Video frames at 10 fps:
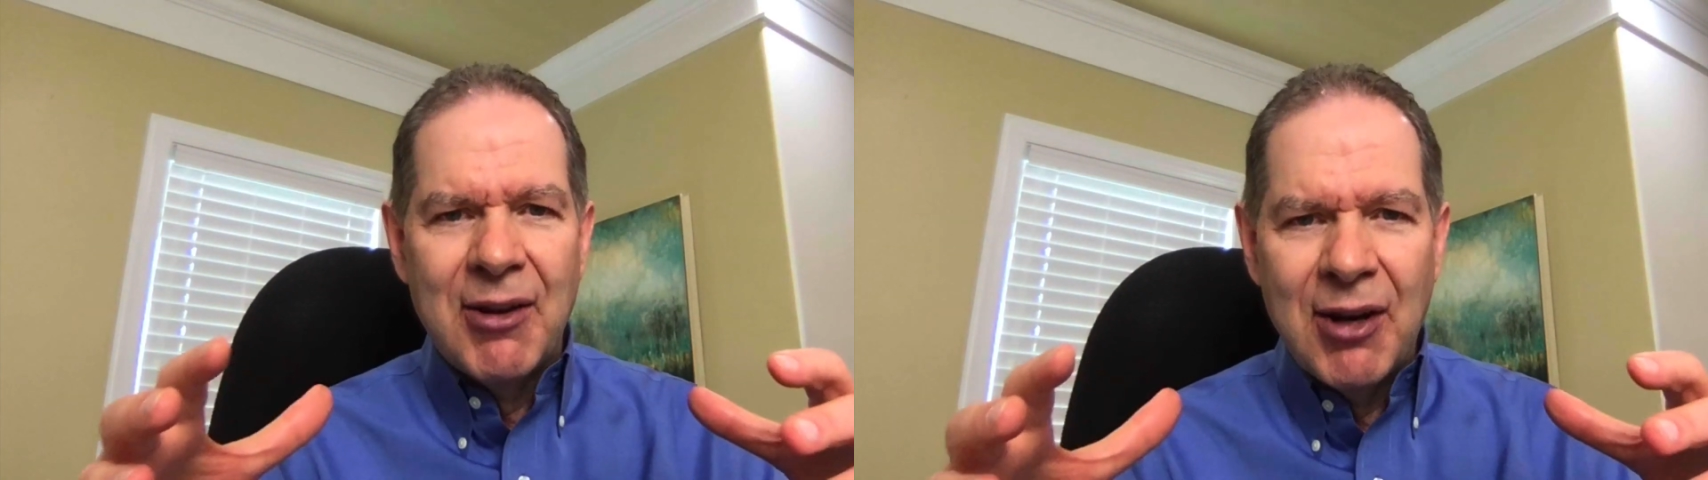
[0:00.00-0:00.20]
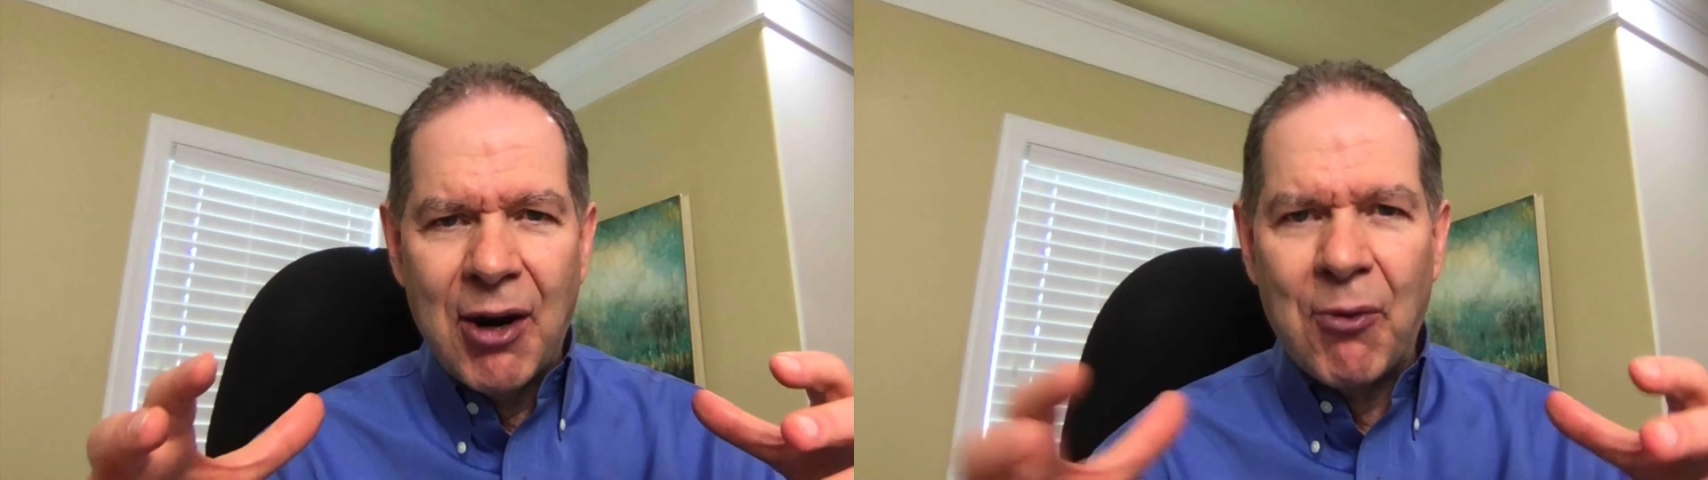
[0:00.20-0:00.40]

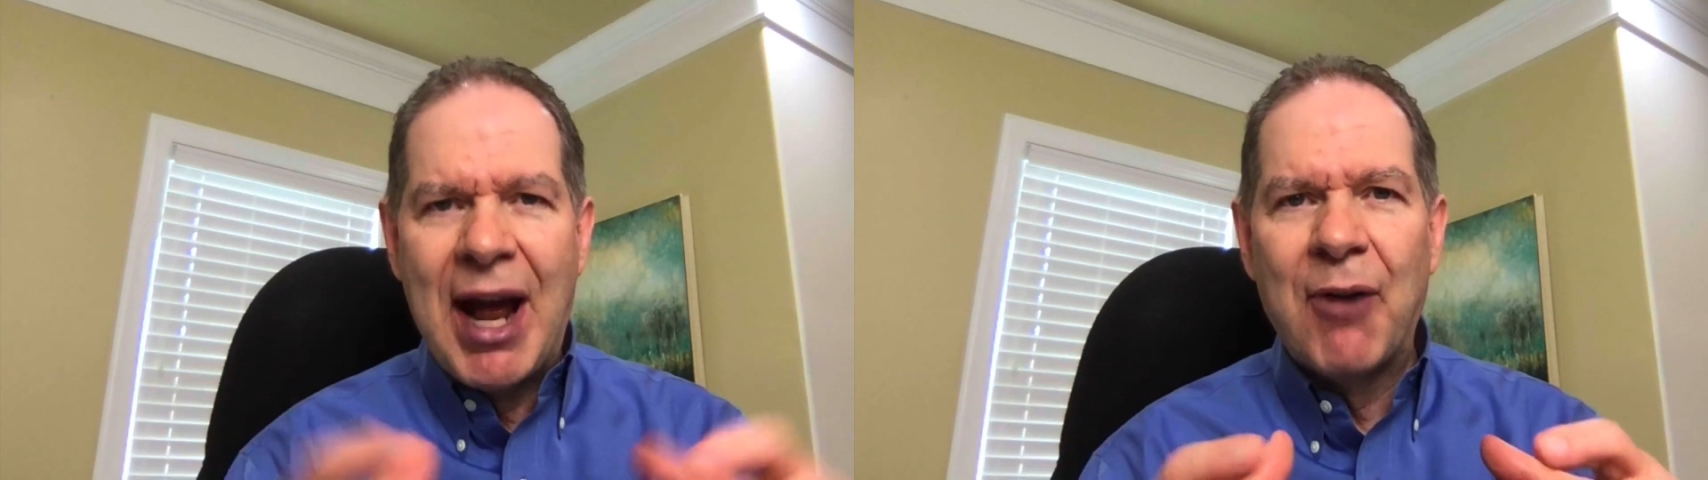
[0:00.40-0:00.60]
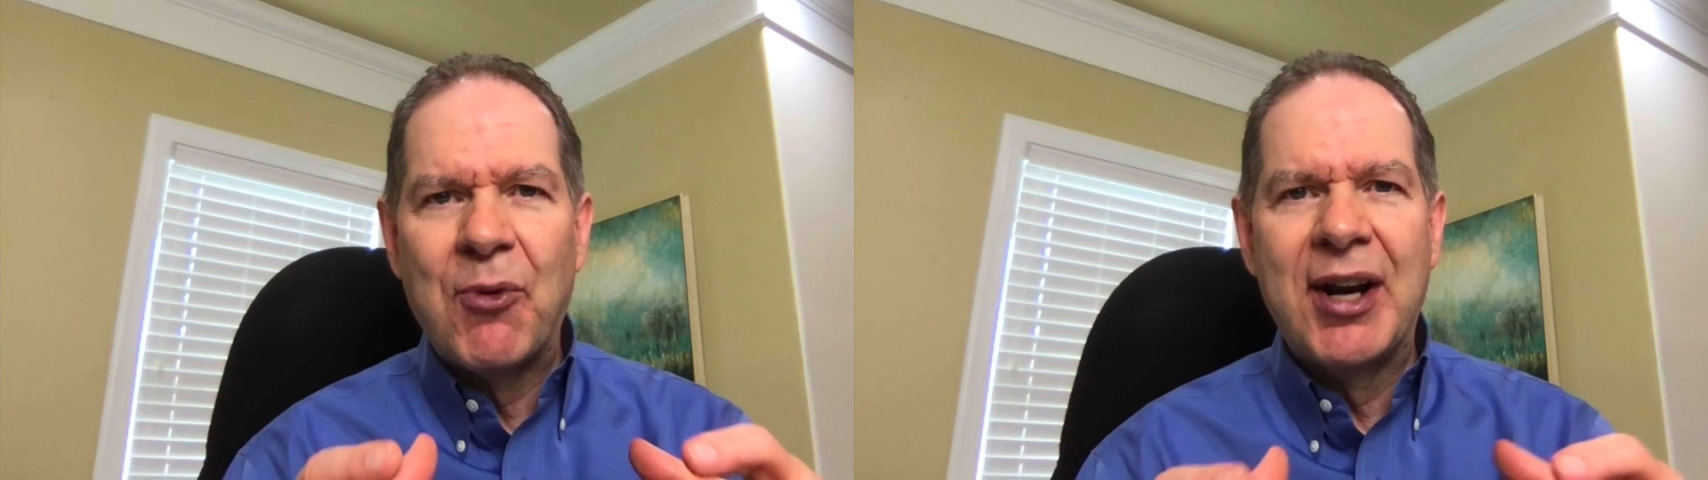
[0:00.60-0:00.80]

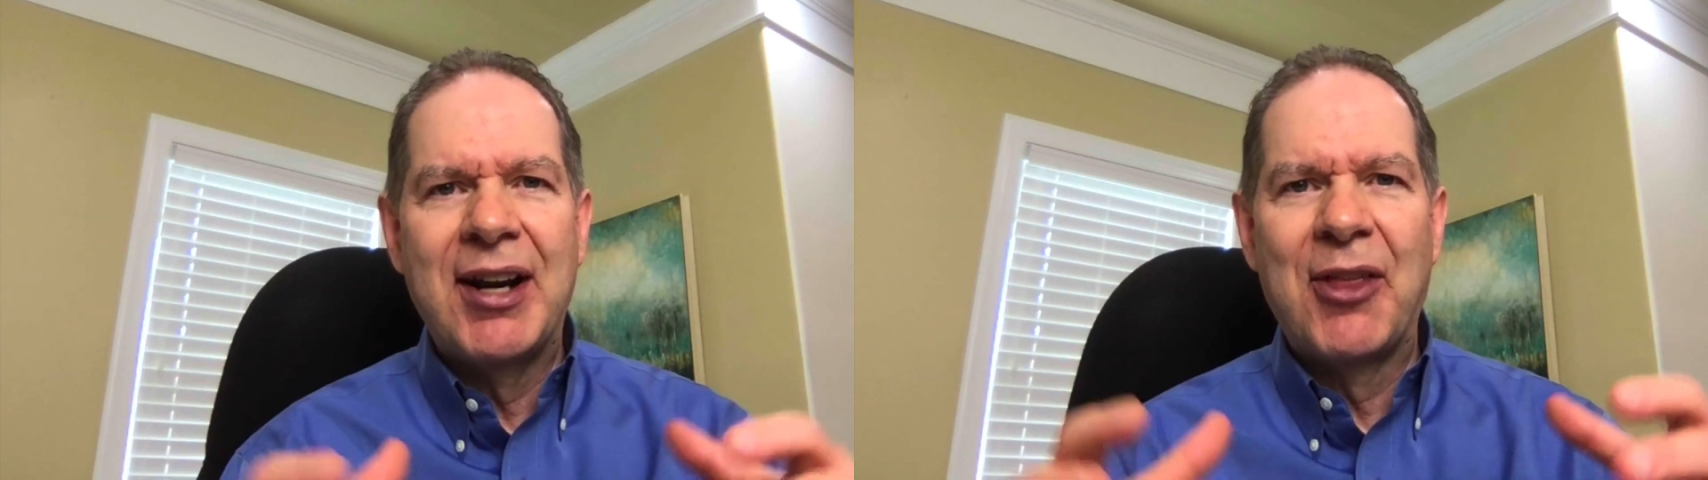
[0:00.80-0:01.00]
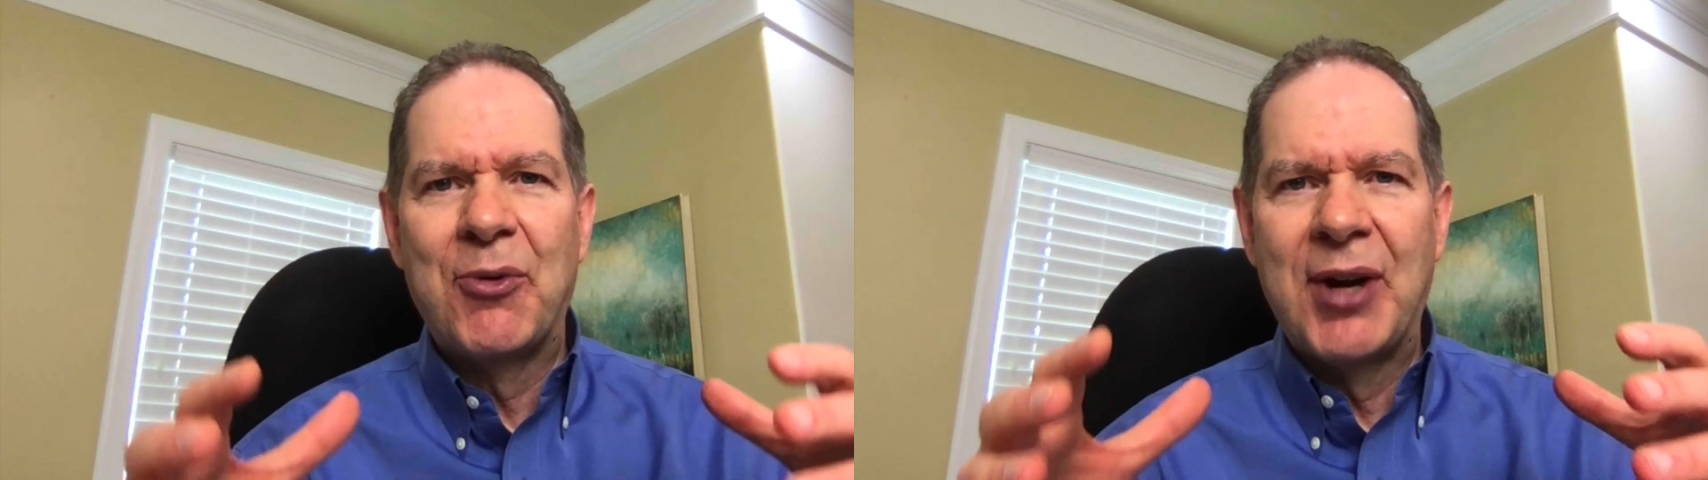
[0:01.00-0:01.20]
around one
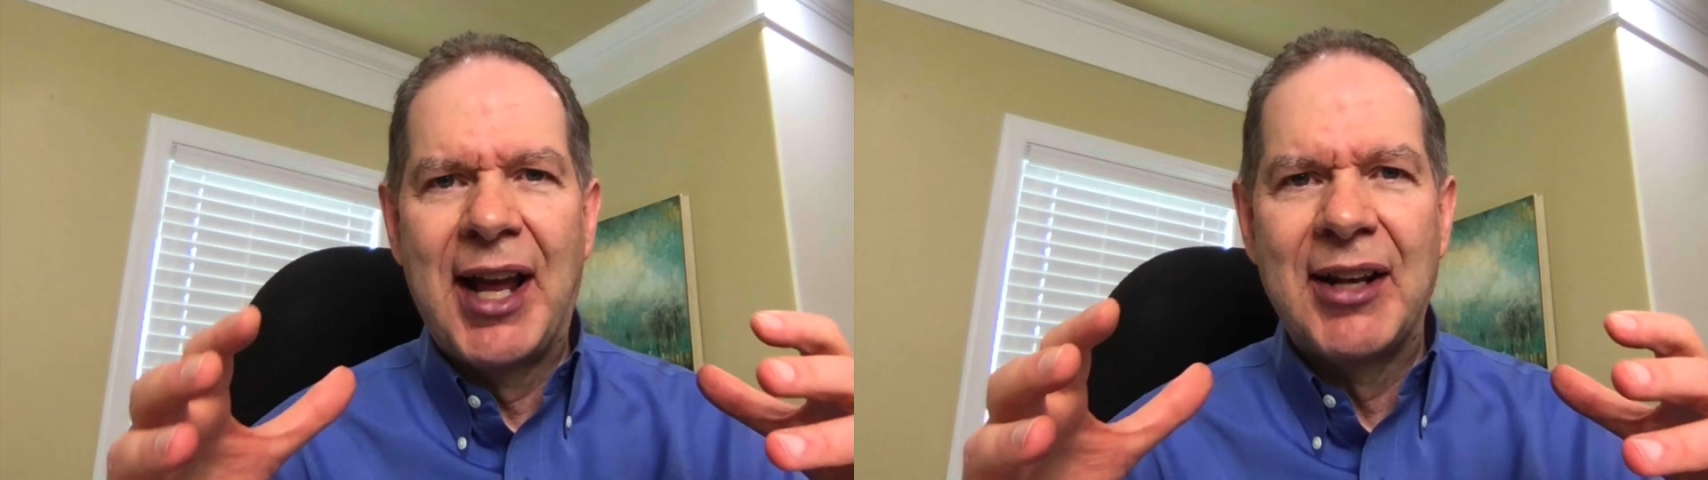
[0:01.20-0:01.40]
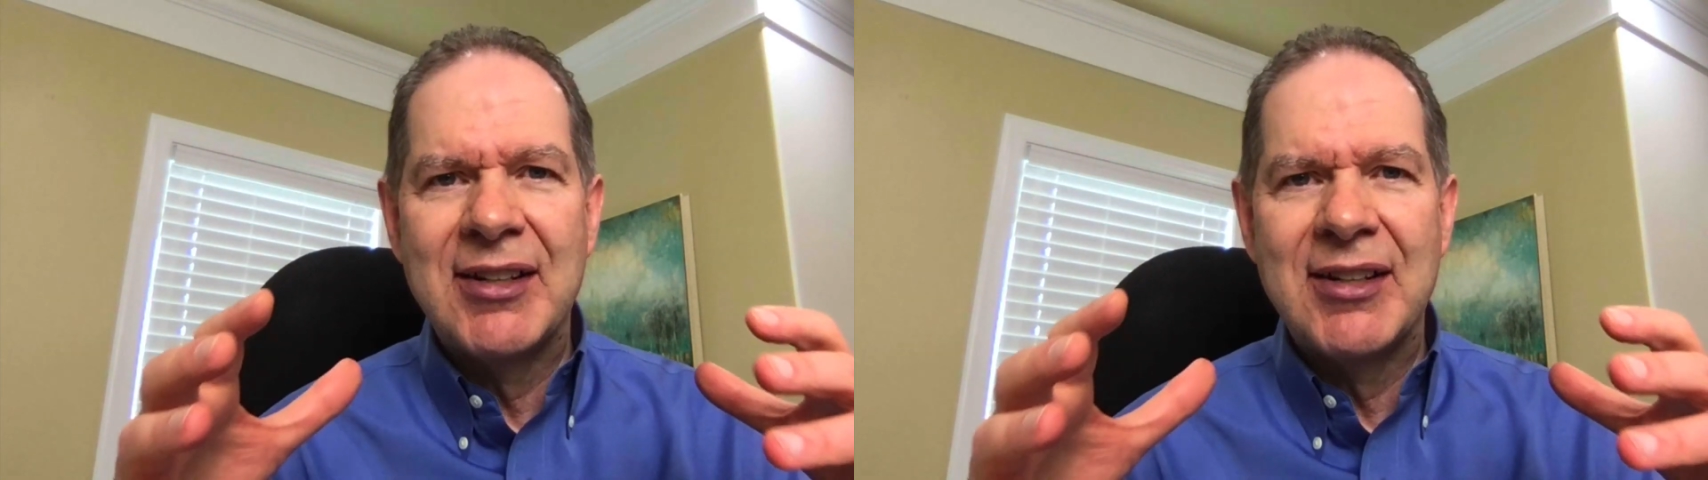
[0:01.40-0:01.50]
another? We're not